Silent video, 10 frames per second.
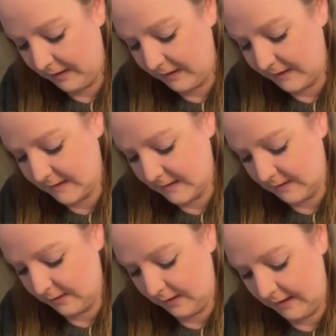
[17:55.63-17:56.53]
I feel like this is
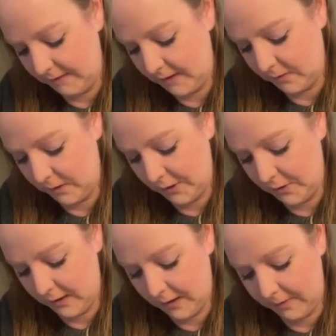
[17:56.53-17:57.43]
a little heavy through here,
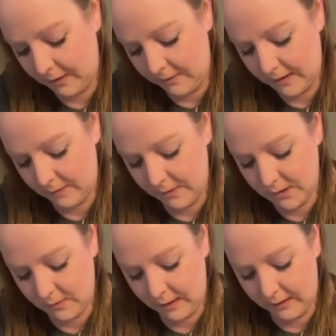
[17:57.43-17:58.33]
you can come back with that
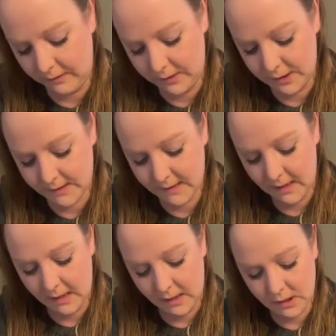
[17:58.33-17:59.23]
original color and just
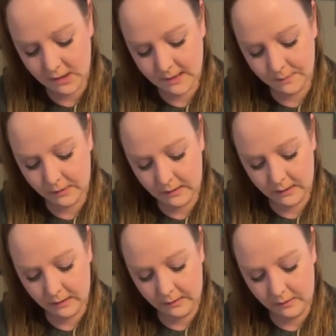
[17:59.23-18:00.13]

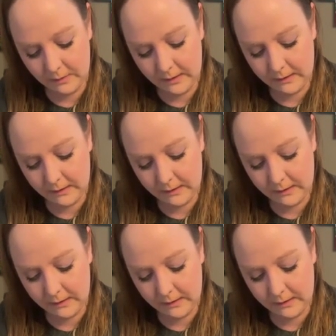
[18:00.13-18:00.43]
blend it a little